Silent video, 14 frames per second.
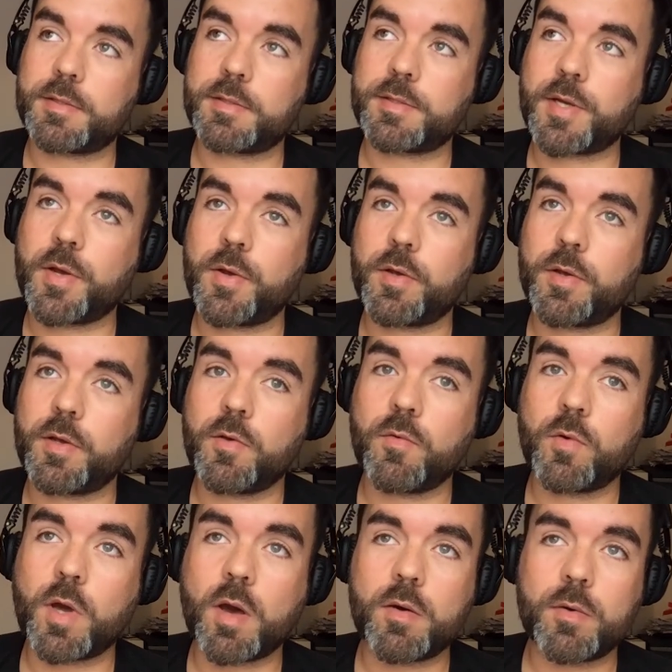So you
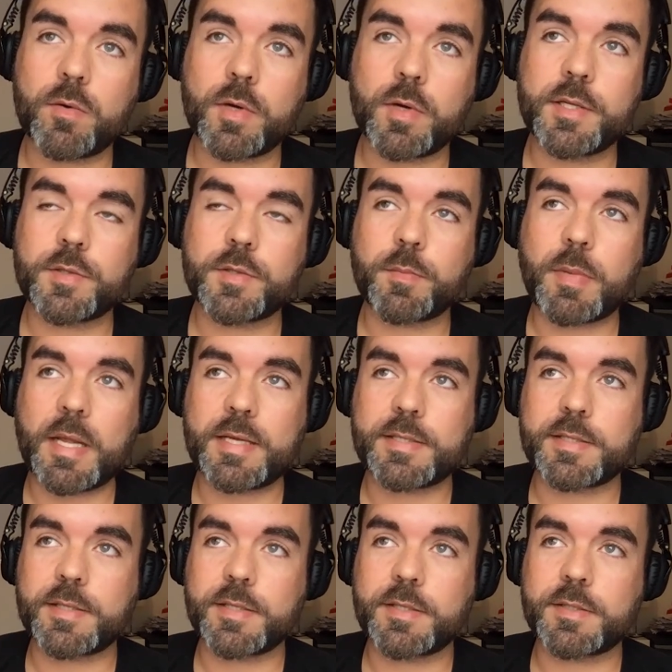go into
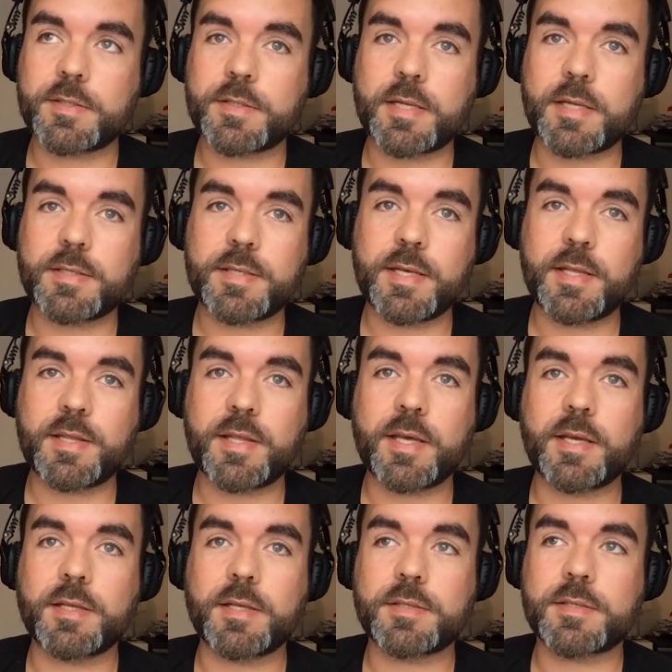places and see
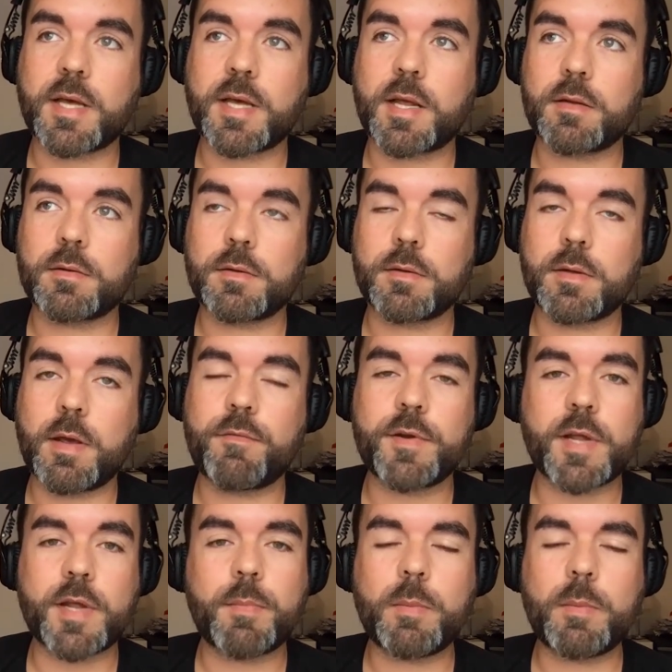things that
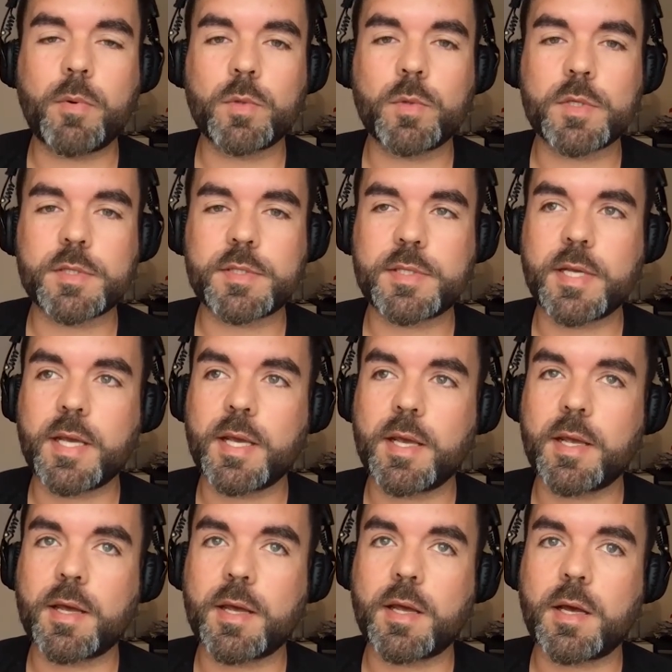everyday people wouldn't
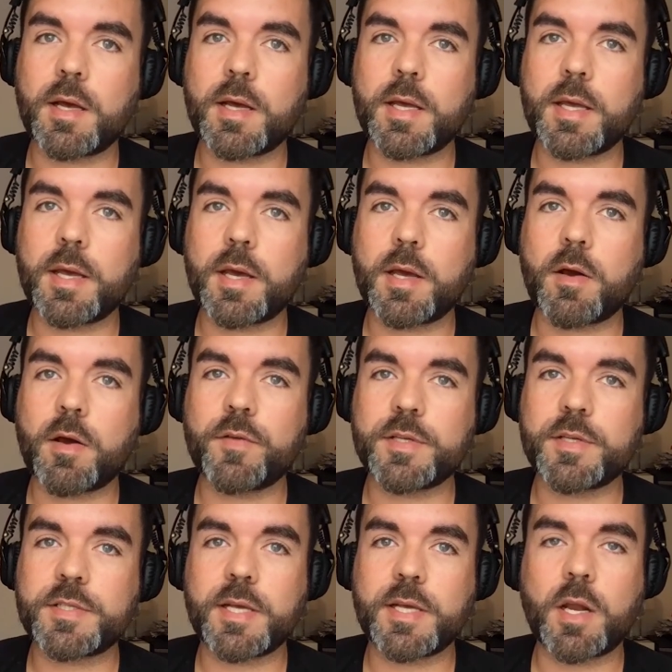see.
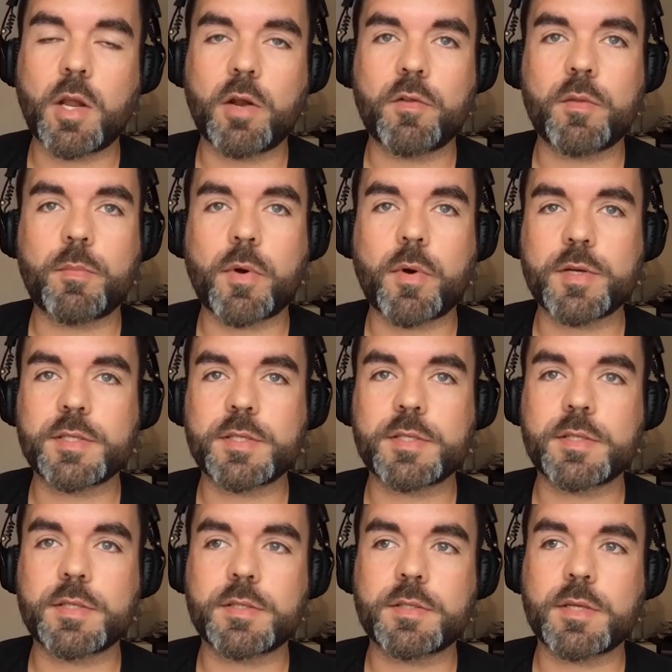Obviously, a lot of the process
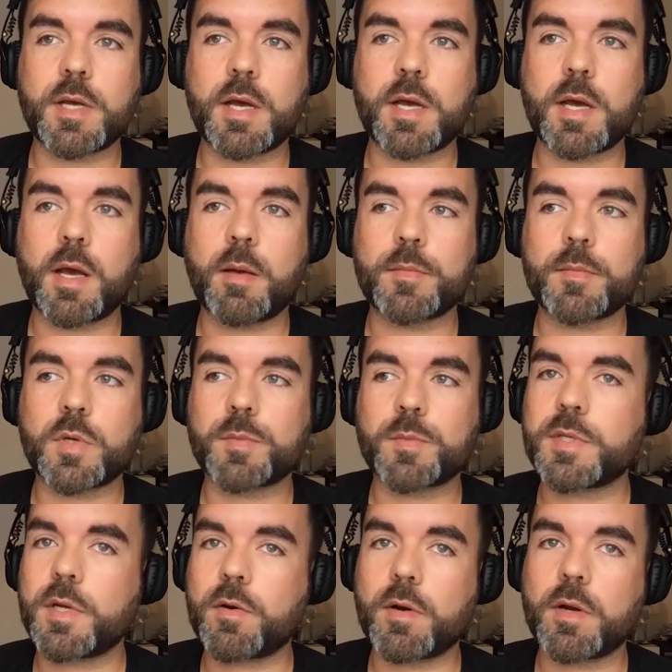is top
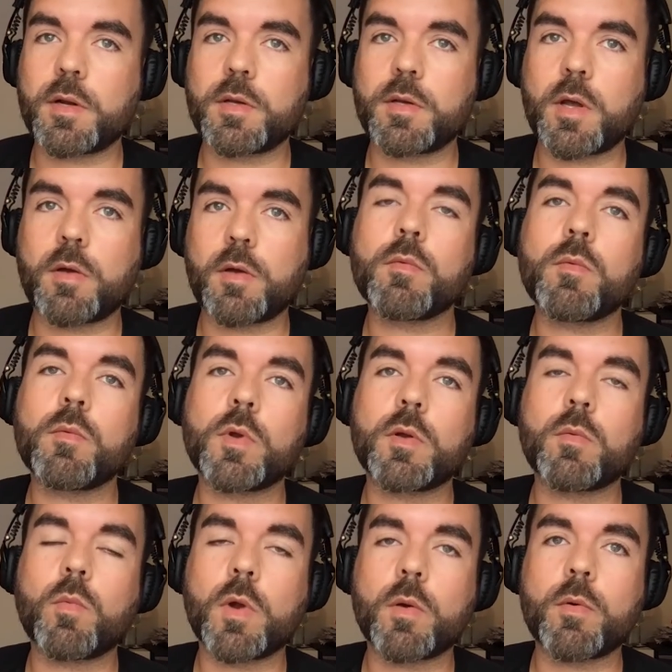secret. You
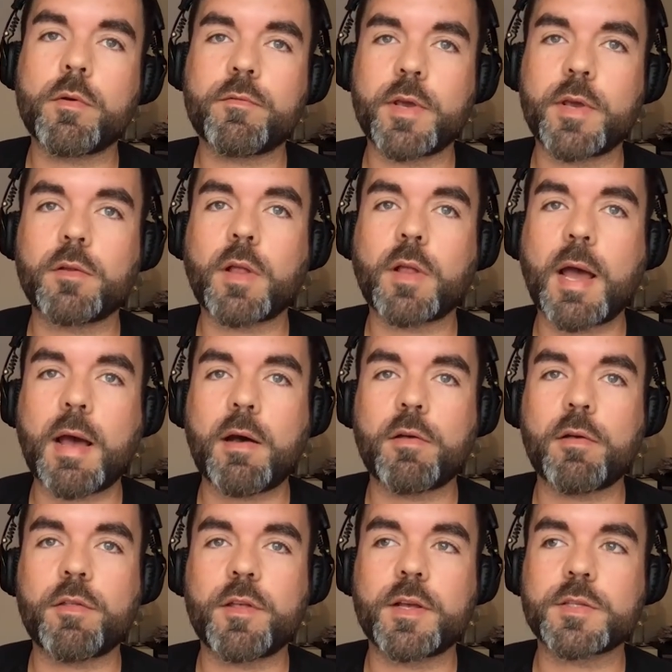wouldn't want to reveal how
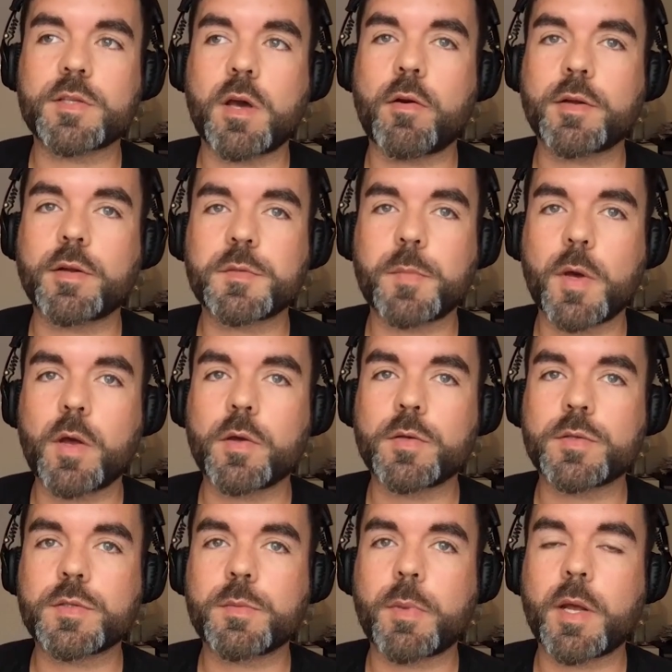things are
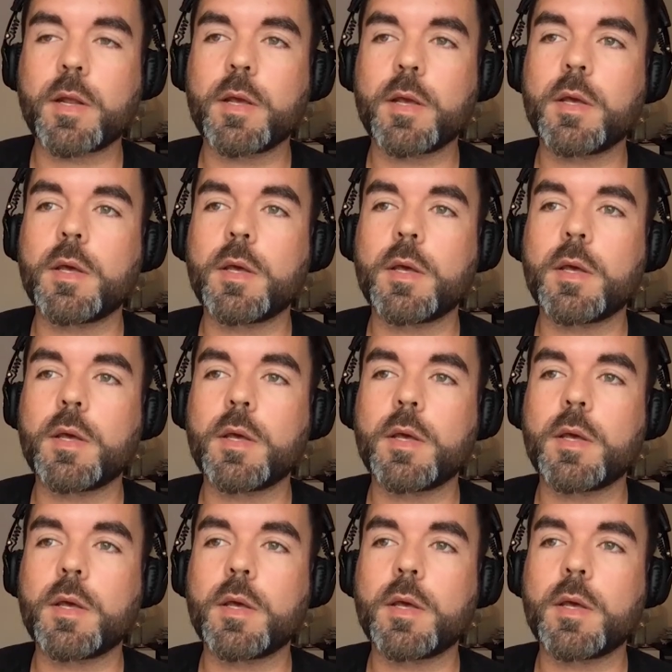exposed, but.